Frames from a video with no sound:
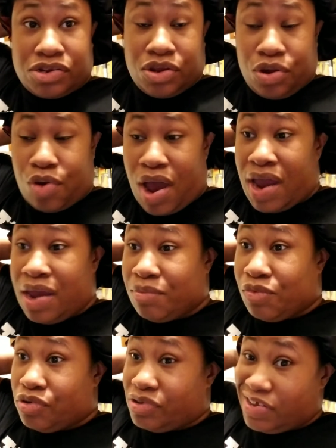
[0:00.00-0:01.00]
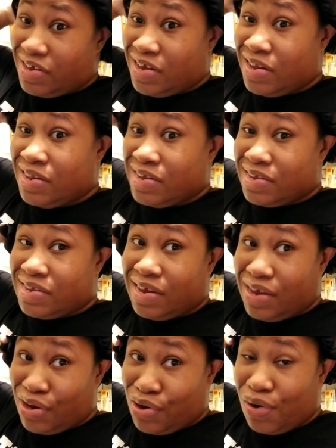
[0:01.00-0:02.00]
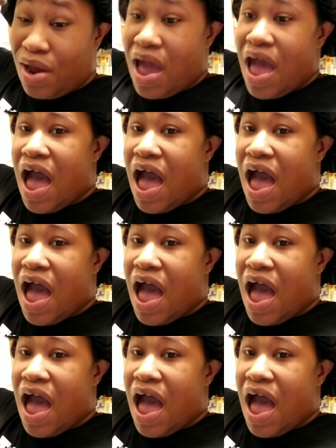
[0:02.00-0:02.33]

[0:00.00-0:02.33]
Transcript: so I am going to end this here.